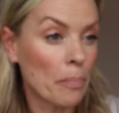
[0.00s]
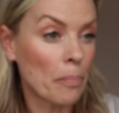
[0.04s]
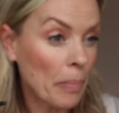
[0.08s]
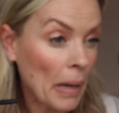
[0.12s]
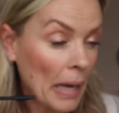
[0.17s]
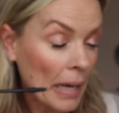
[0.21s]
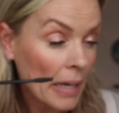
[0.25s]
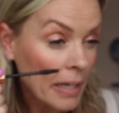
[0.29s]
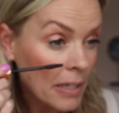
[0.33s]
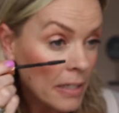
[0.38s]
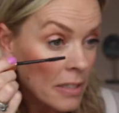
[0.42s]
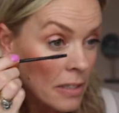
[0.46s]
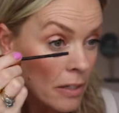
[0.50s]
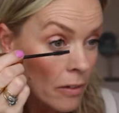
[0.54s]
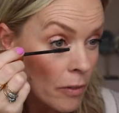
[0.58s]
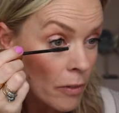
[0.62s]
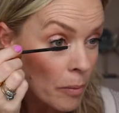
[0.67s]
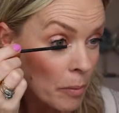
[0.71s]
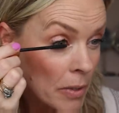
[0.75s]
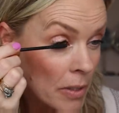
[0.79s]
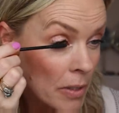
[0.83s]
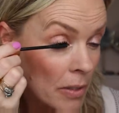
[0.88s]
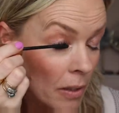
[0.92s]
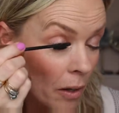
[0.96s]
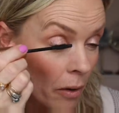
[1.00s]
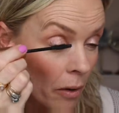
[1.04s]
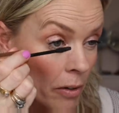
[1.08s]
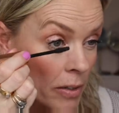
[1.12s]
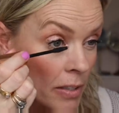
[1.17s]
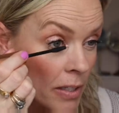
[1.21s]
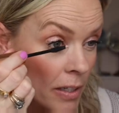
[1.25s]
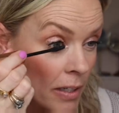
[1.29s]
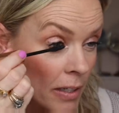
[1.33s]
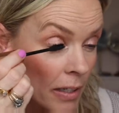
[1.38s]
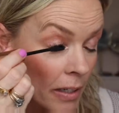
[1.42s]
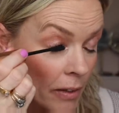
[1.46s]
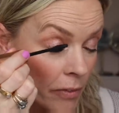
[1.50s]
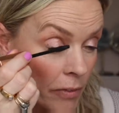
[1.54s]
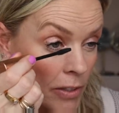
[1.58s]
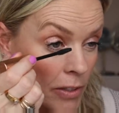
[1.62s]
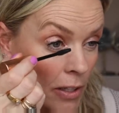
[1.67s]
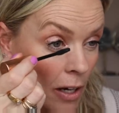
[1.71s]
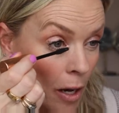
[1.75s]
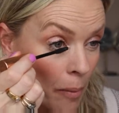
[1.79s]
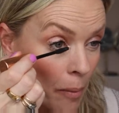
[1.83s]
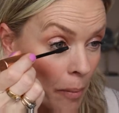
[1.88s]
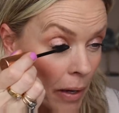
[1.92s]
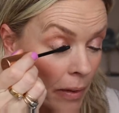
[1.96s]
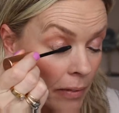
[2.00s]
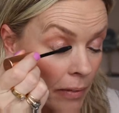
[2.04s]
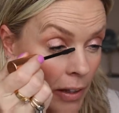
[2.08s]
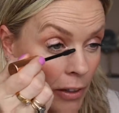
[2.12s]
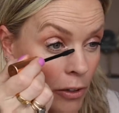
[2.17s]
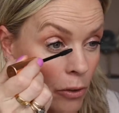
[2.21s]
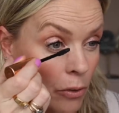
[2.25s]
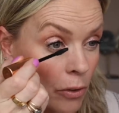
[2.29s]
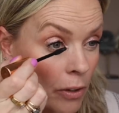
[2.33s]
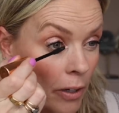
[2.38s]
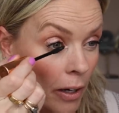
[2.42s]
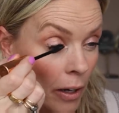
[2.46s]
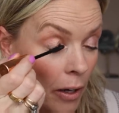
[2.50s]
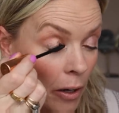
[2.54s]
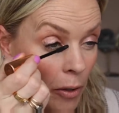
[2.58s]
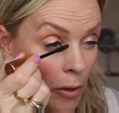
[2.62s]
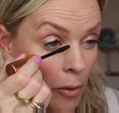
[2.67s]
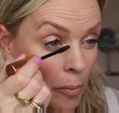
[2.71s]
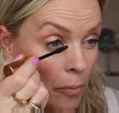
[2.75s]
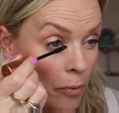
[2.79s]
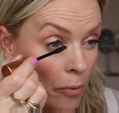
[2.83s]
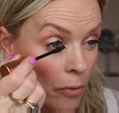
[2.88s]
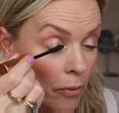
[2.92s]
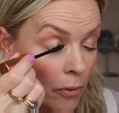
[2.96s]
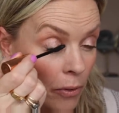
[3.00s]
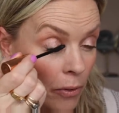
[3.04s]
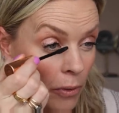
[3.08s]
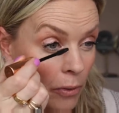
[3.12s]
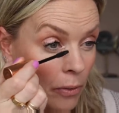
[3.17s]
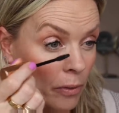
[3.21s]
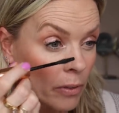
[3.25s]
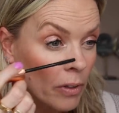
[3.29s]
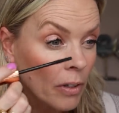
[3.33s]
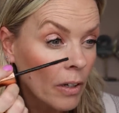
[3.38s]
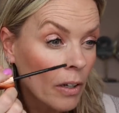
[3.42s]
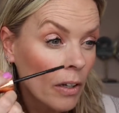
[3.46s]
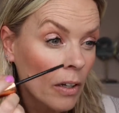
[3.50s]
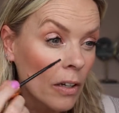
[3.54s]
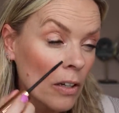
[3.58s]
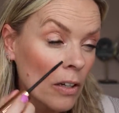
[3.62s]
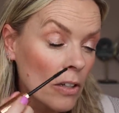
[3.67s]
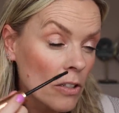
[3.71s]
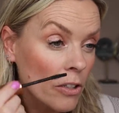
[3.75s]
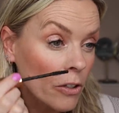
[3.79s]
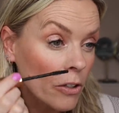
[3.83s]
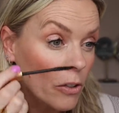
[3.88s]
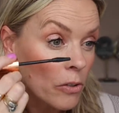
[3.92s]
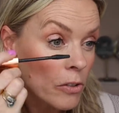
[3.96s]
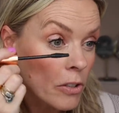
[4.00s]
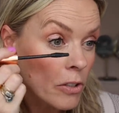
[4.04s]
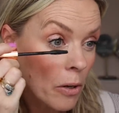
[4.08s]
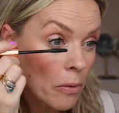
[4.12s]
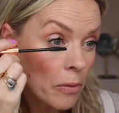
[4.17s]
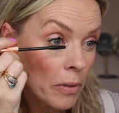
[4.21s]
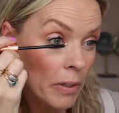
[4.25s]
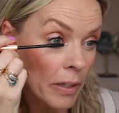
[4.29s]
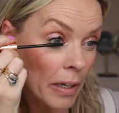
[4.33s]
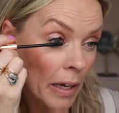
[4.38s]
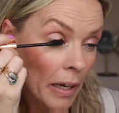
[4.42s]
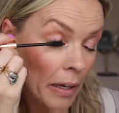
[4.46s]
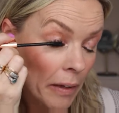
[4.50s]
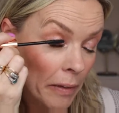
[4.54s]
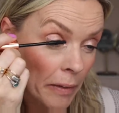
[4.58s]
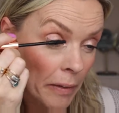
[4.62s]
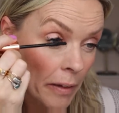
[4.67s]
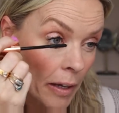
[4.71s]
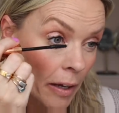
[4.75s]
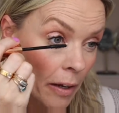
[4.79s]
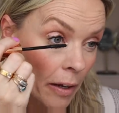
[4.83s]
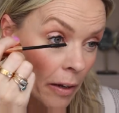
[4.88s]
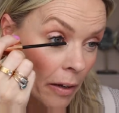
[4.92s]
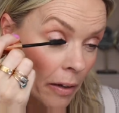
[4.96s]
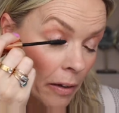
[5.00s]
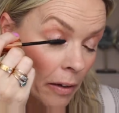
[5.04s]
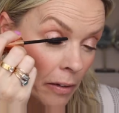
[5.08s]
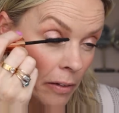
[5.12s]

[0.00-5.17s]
base of the mascara to lift up, and then you comb through so you don't get that